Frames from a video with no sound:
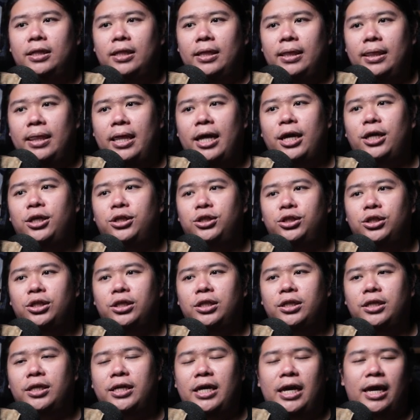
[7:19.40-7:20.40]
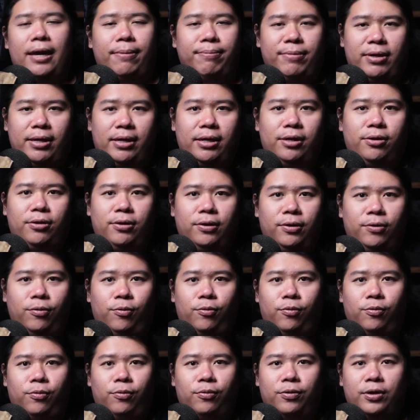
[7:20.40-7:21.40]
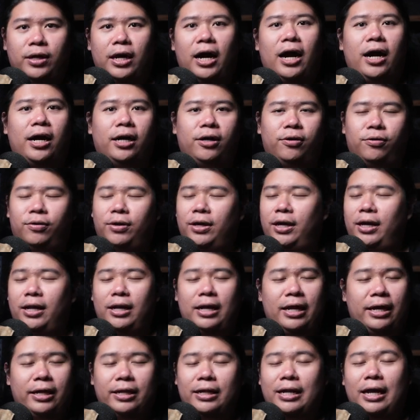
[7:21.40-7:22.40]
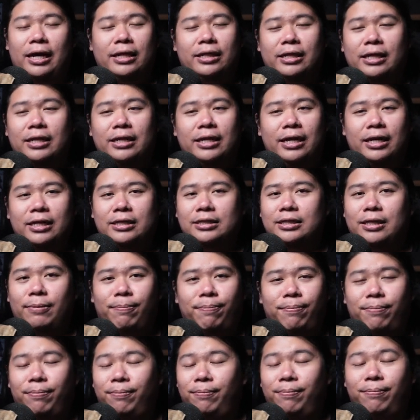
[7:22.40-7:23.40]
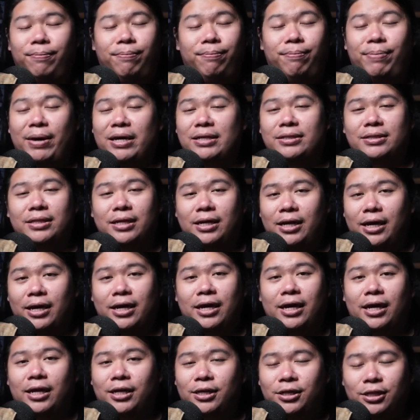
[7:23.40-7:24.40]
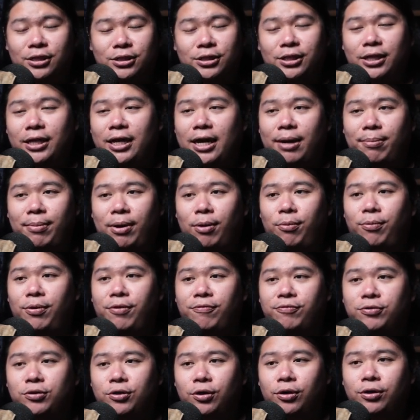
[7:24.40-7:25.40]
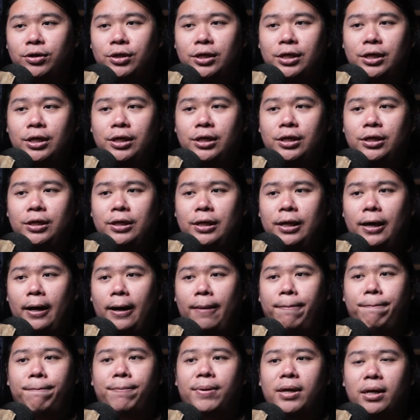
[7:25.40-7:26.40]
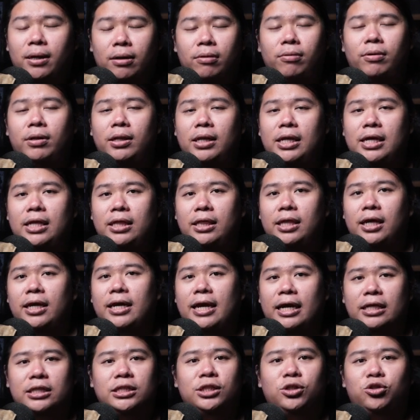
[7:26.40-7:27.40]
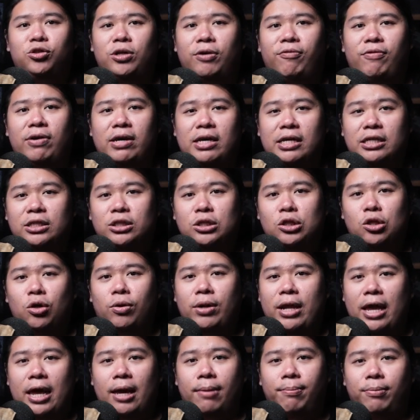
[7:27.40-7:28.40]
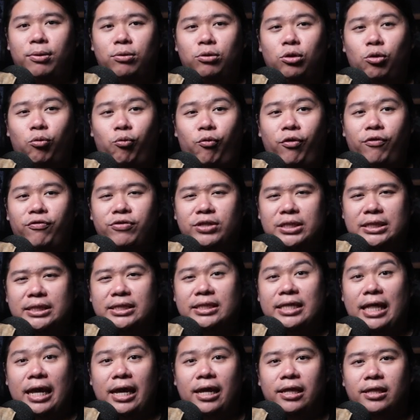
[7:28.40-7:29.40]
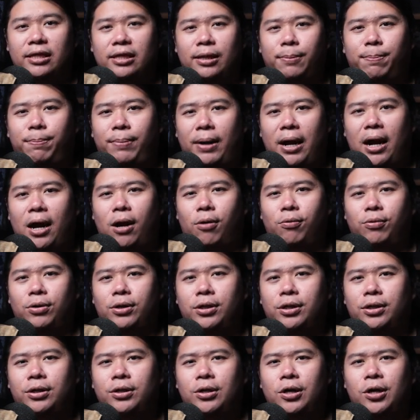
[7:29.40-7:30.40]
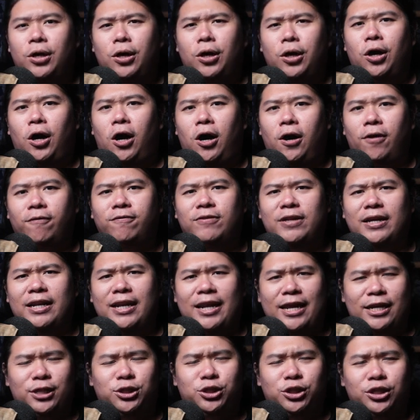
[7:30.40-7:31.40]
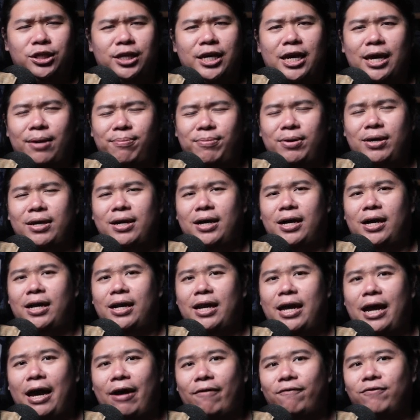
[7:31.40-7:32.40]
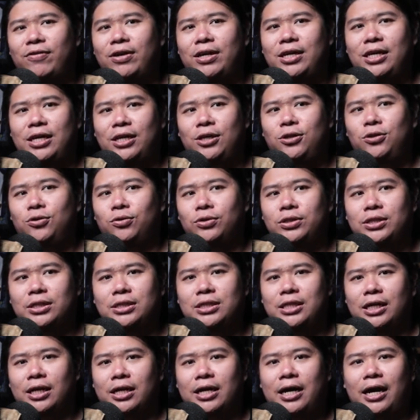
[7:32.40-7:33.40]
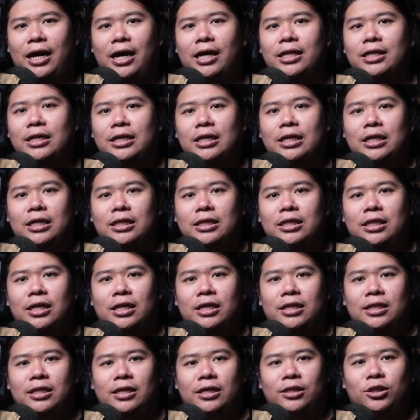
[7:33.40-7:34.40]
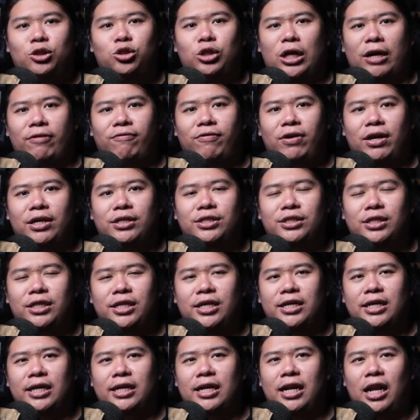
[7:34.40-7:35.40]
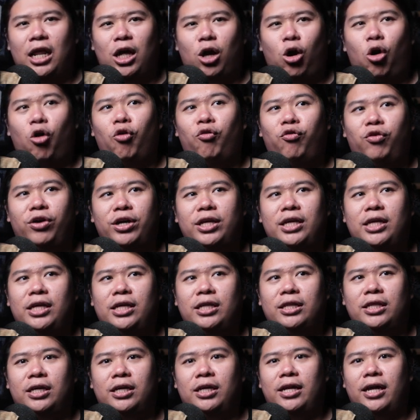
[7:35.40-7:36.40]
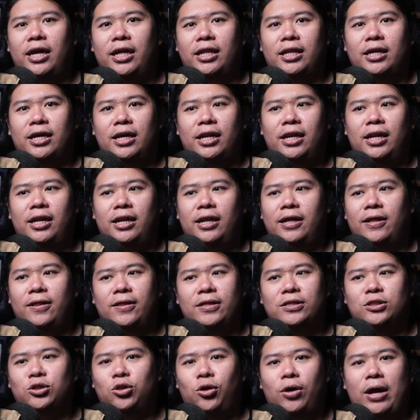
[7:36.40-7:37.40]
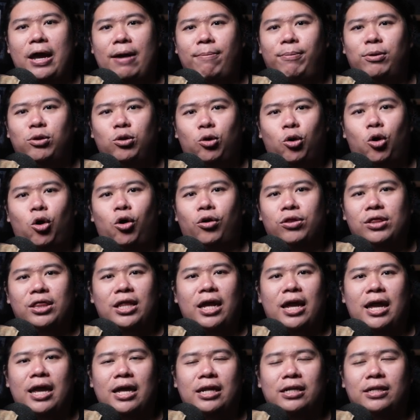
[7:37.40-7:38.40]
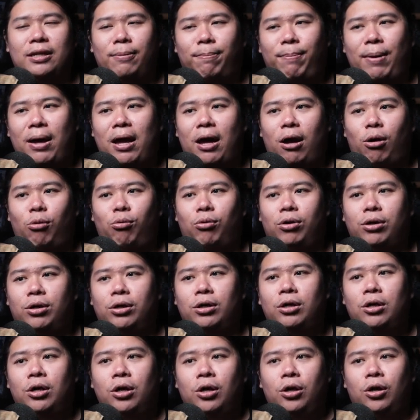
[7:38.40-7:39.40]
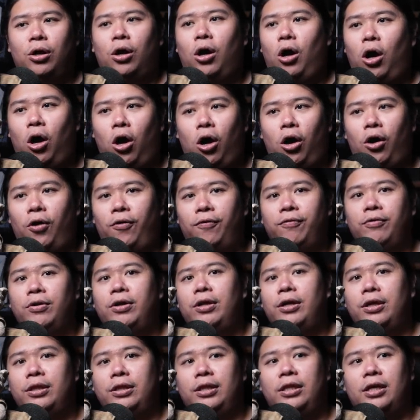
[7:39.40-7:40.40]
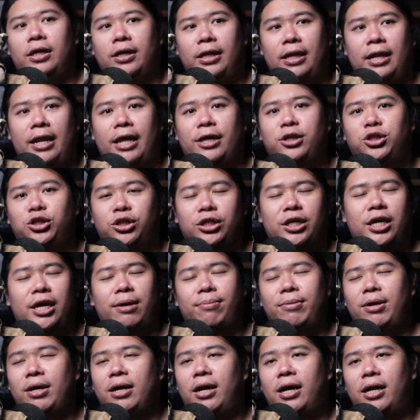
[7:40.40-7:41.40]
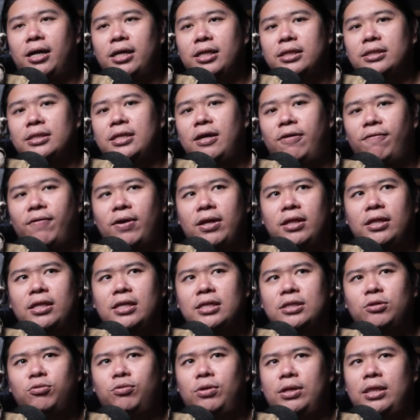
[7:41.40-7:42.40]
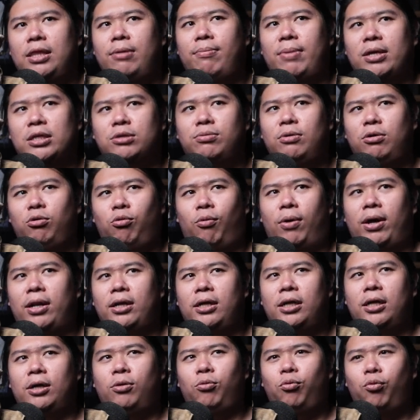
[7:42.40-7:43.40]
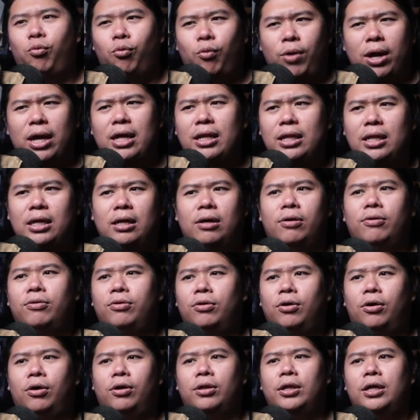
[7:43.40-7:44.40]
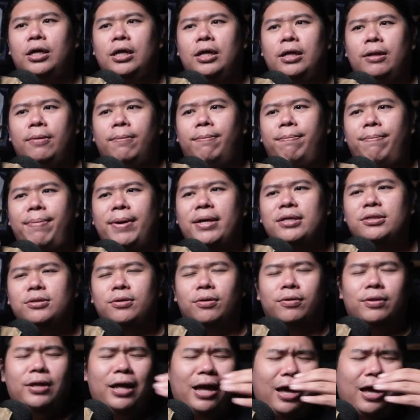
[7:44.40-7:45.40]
Legend Kami card. Okay, like I think that is the best thing I can actually came up with. So apparently the gacha driver is not able to withstand the power of the Legend Kami card. Like after he uses the card, the driver actually kind of like overheated and kind of is not able to contain the power of the Legend Kami card itself. And this really makes me wonder whether or not, based on